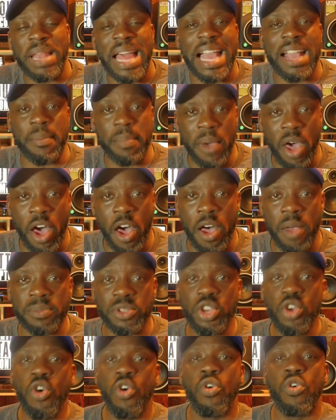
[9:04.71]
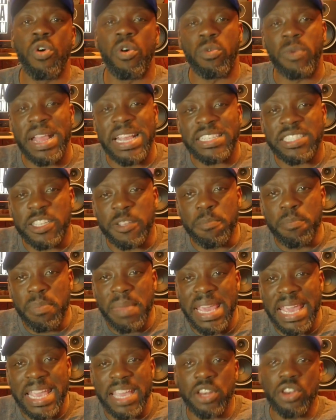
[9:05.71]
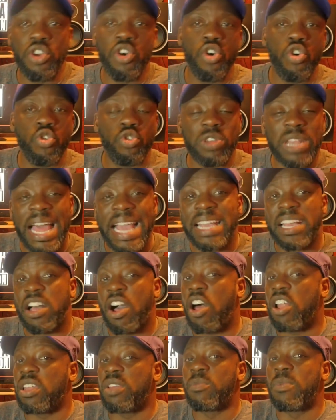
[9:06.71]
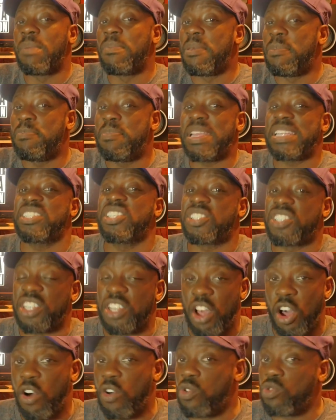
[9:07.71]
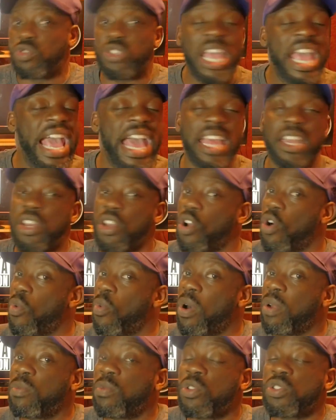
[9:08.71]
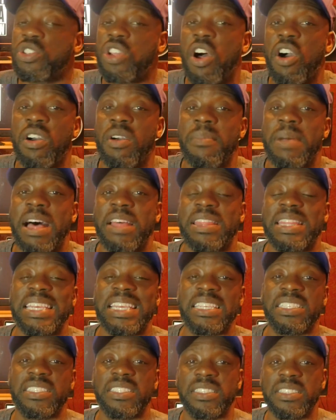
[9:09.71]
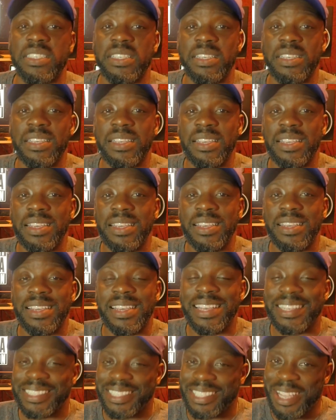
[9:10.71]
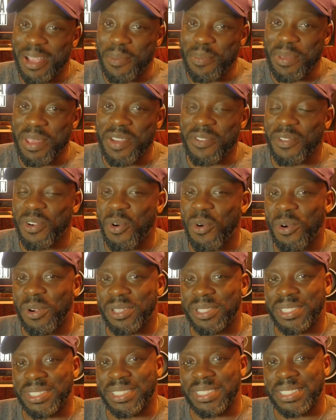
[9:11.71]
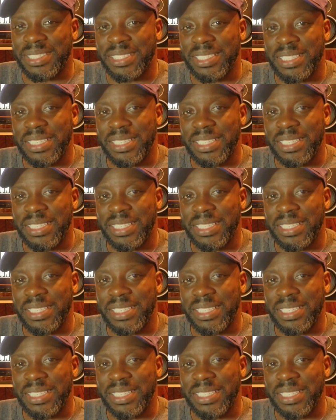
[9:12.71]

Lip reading: black moms who are raising men who like calling women bitches and hoes. And no one will talk about this except me, of course.